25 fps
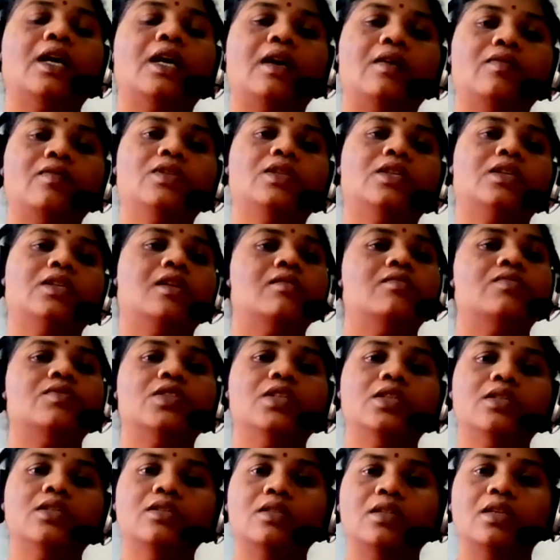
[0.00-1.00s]
have the
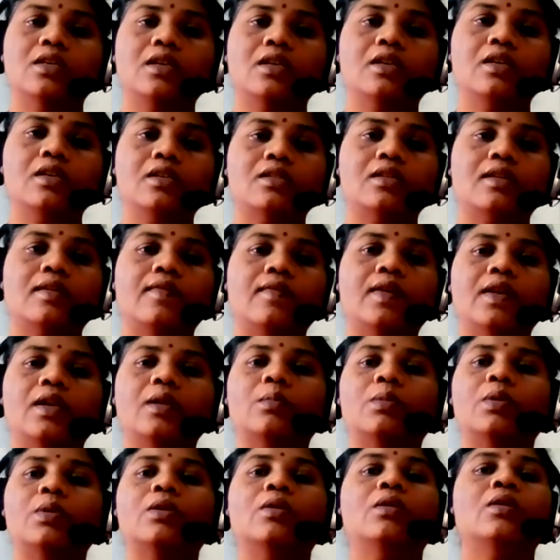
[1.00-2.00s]
television signals
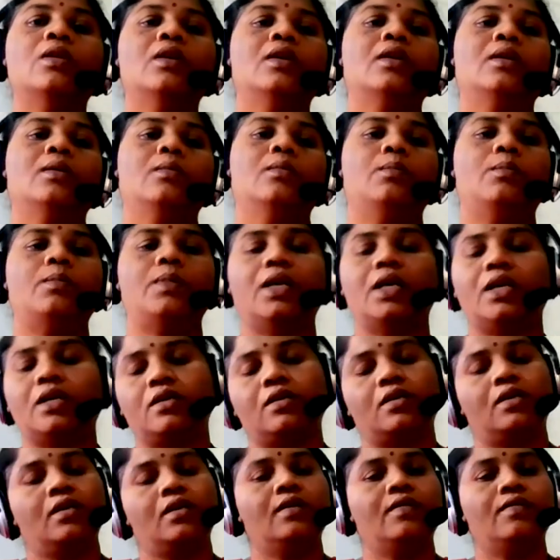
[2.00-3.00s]
available, but
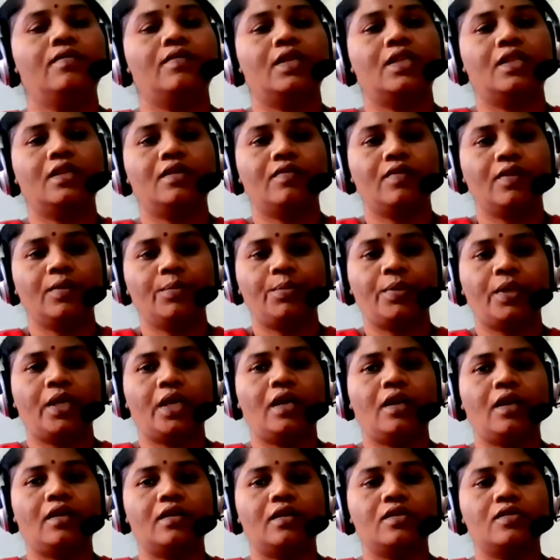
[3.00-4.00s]
whether we
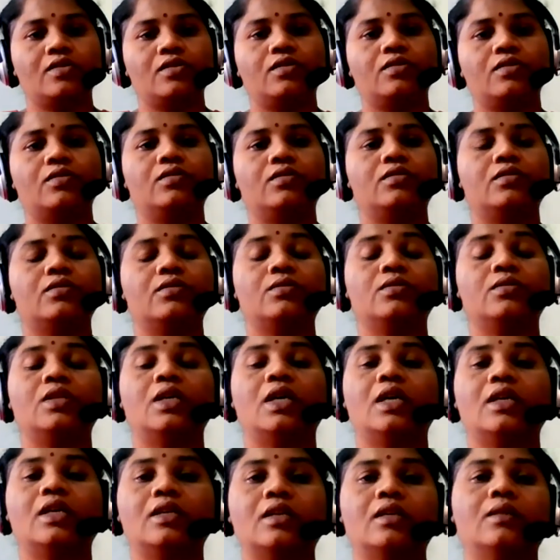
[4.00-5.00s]
pay attention to
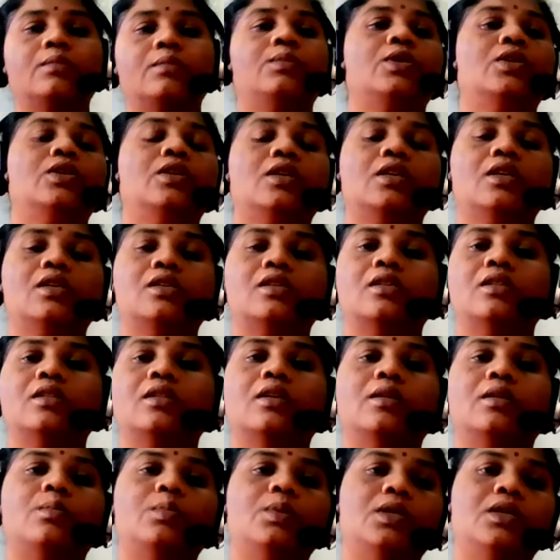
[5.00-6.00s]
that communication,
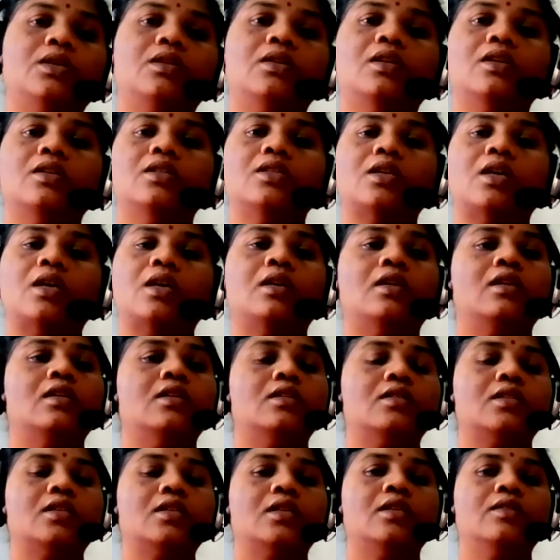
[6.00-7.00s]
that particular channel,
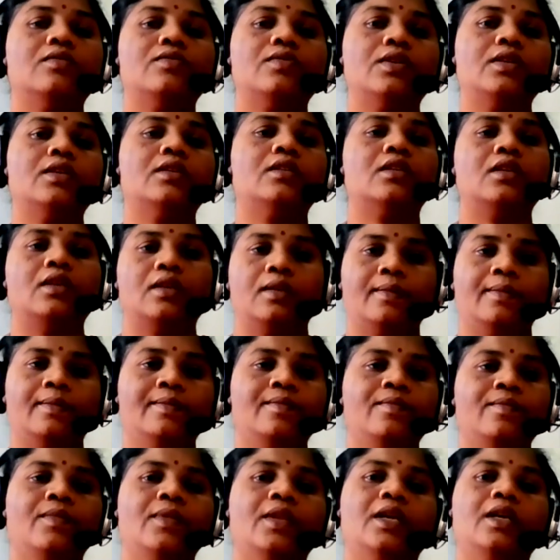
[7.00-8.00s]
is a different thing.
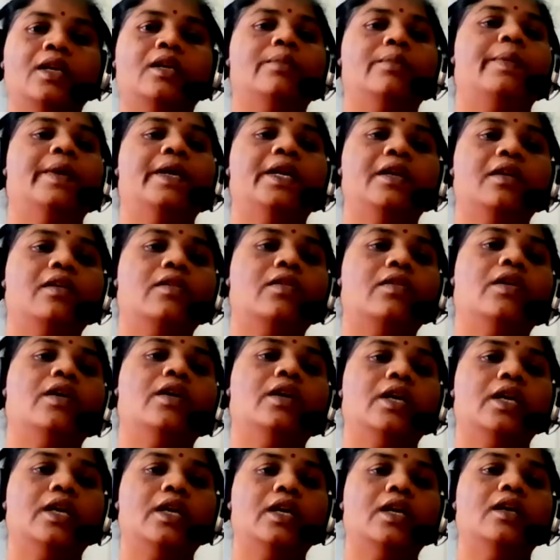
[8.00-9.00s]
Depending on
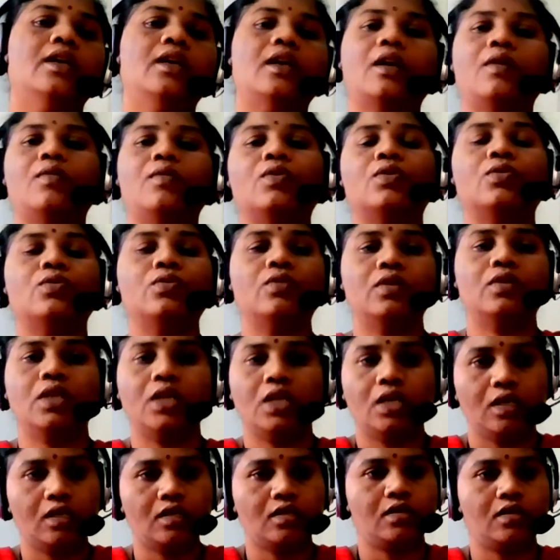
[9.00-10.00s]
again our own
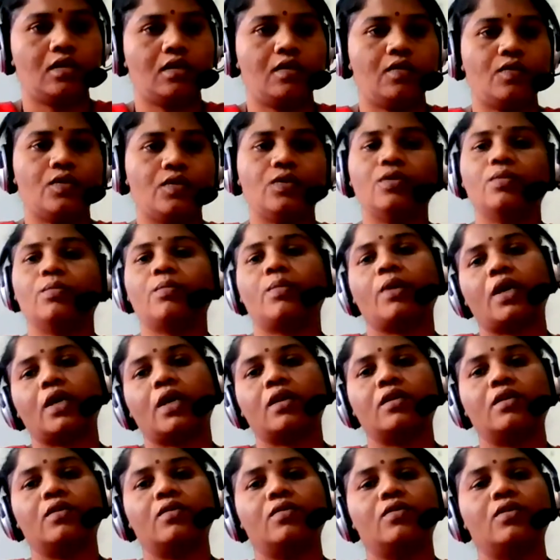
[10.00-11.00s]
needs, our own
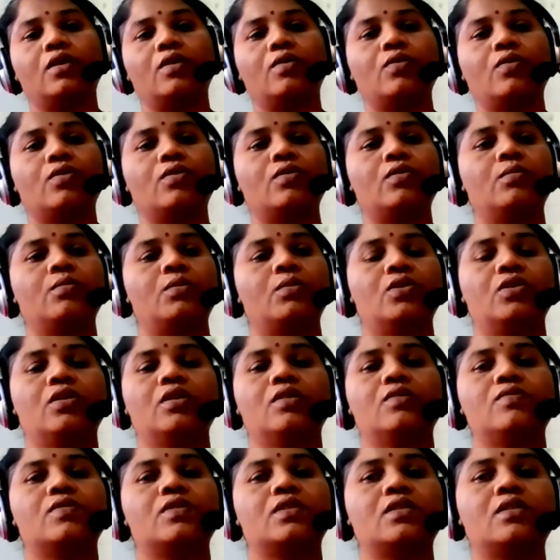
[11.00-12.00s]
background, our own
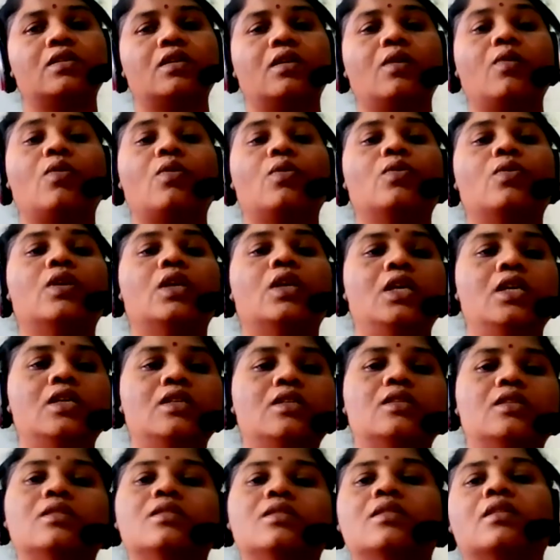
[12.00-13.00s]
motives, our own
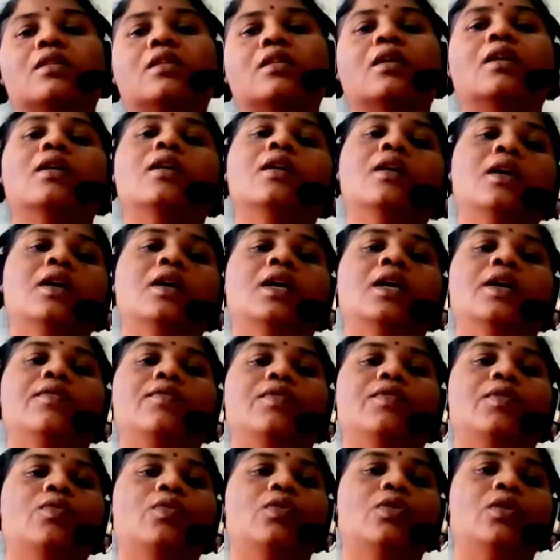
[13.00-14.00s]
needs, etc.,
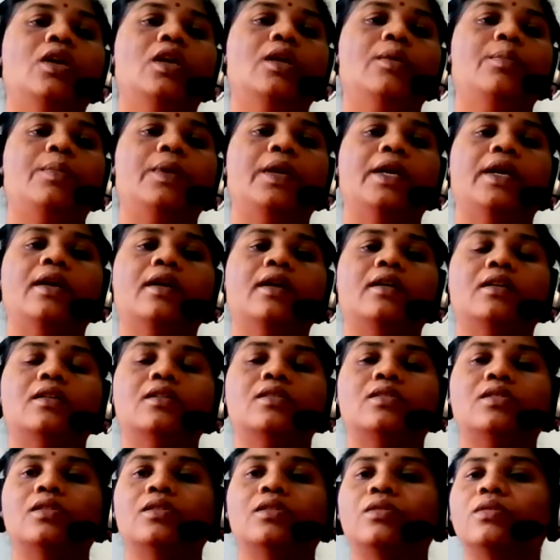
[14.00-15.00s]
we only pay
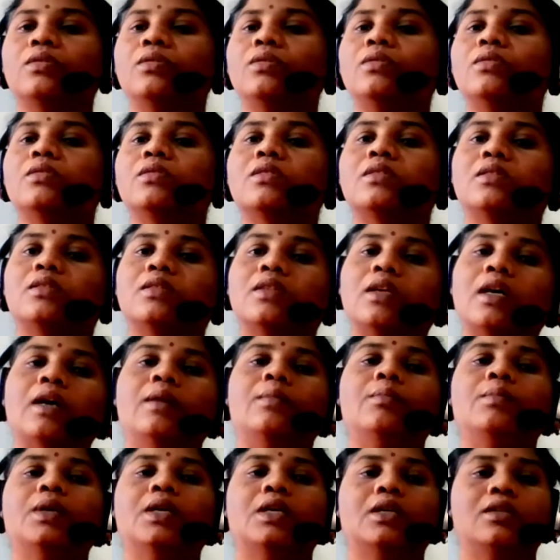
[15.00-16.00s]
attention to
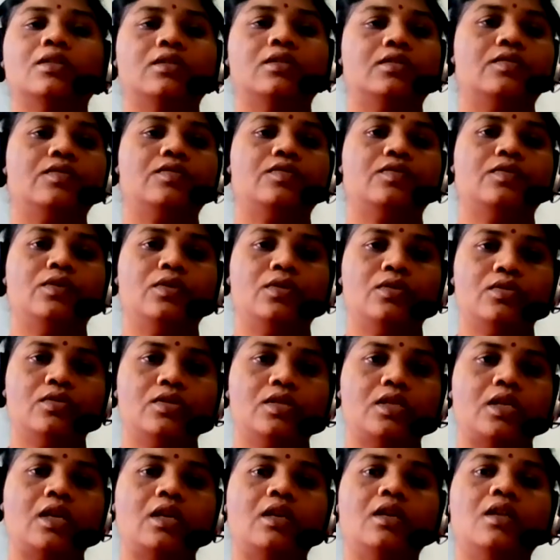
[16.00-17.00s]
some kind of news
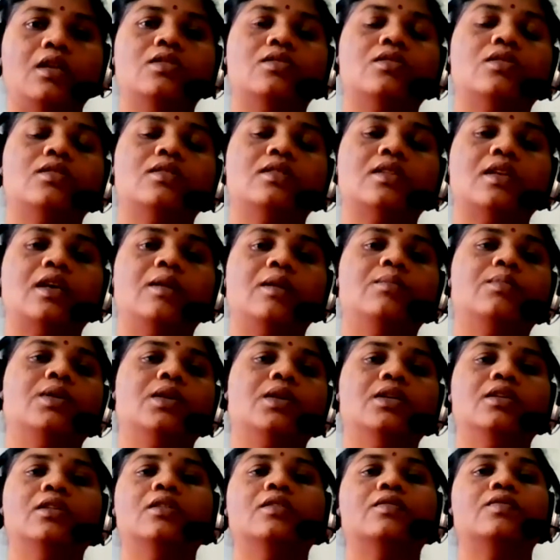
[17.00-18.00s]
channels or some
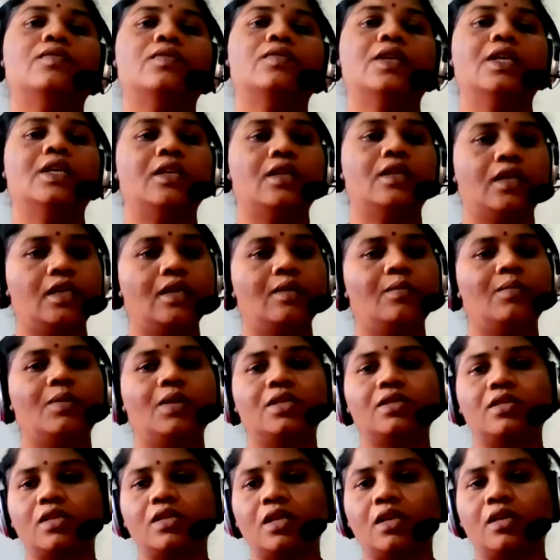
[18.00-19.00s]
kind of
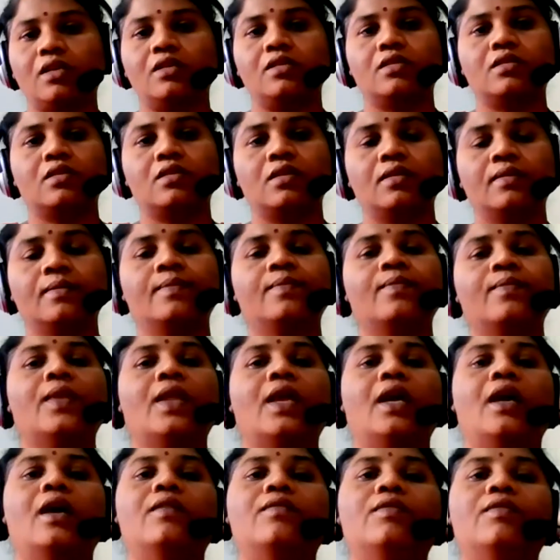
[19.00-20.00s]
entertainment channels,
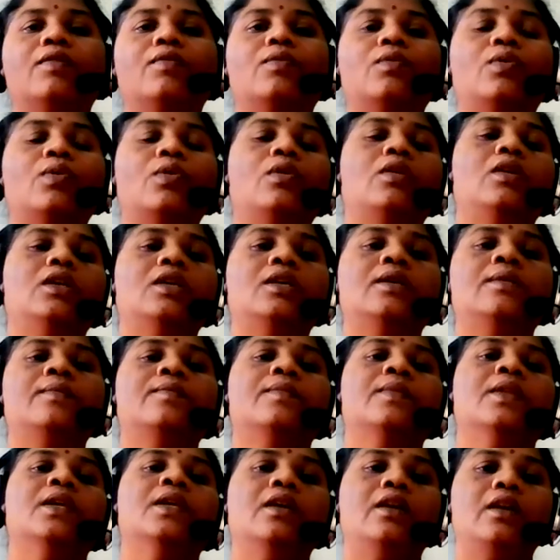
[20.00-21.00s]
and we only
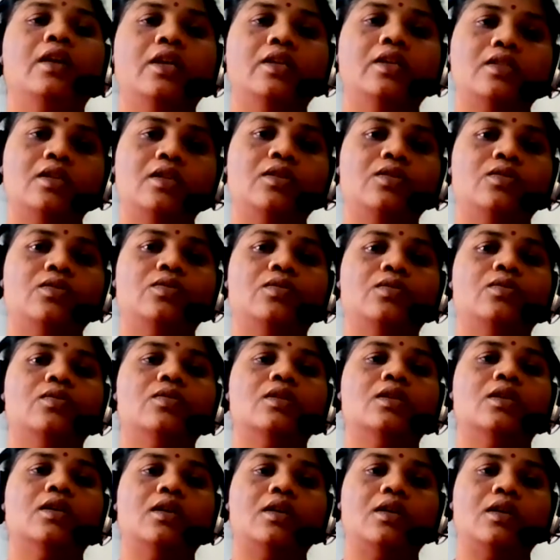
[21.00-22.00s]
listen to
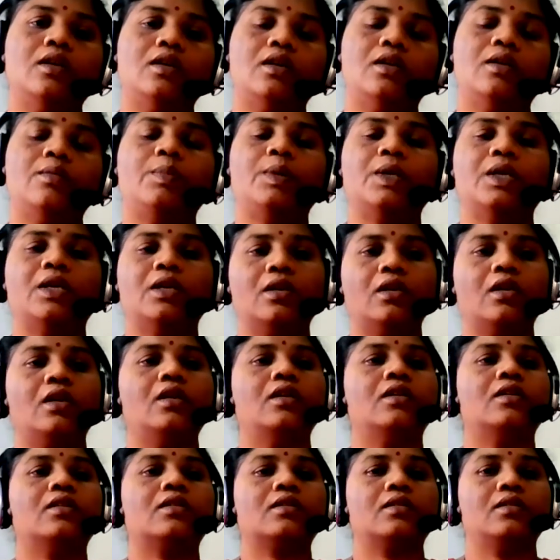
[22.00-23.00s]
a
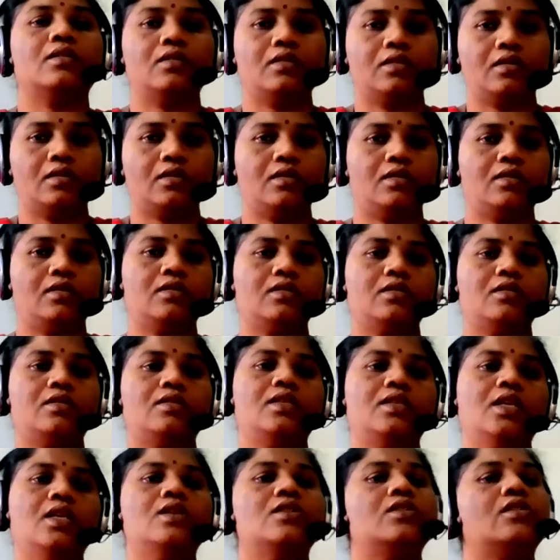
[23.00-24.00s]
particular
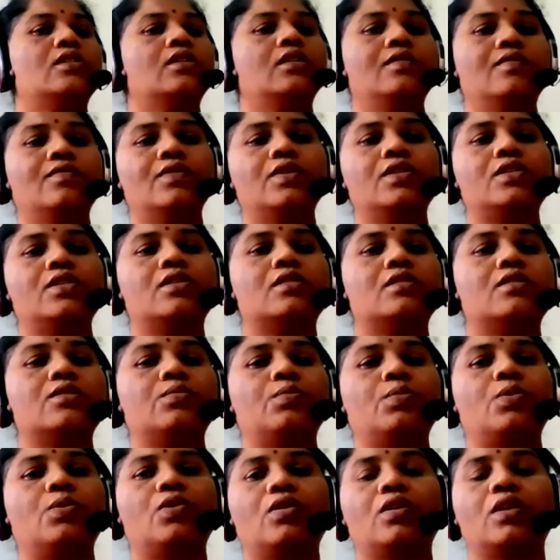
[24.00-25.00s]
station which is
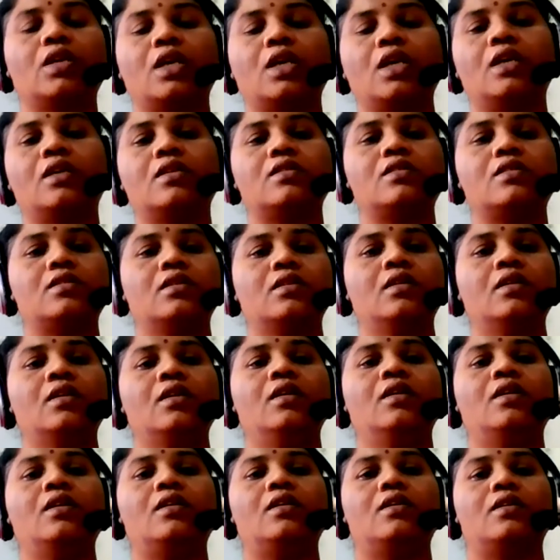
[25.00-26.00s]
broadcast
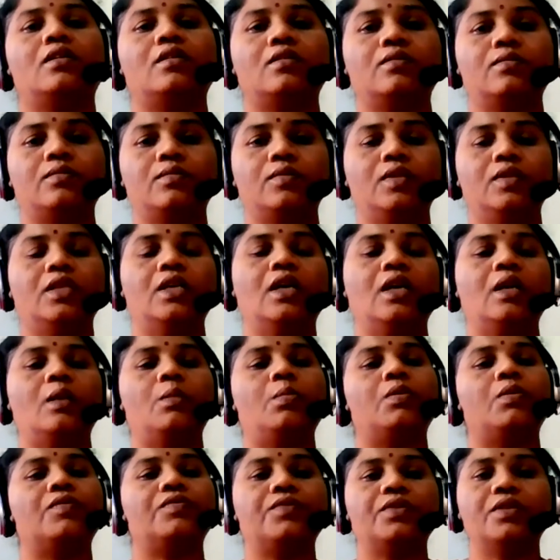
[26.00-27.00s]
with the
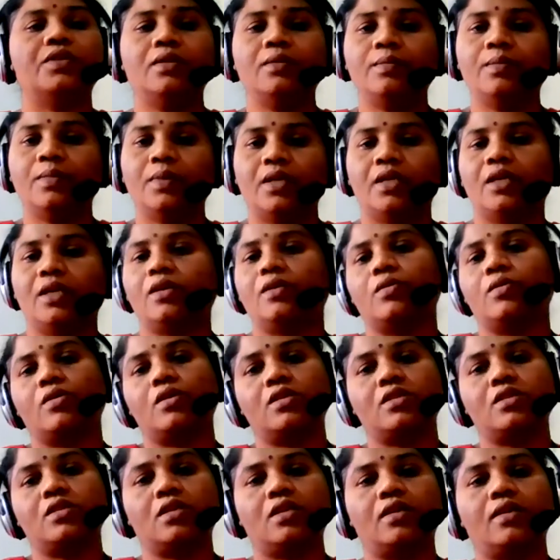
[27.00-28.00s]
help of the radio,
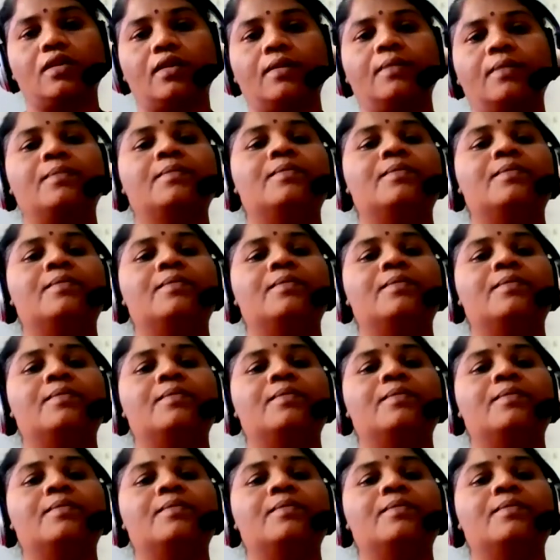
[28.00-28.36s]
etc.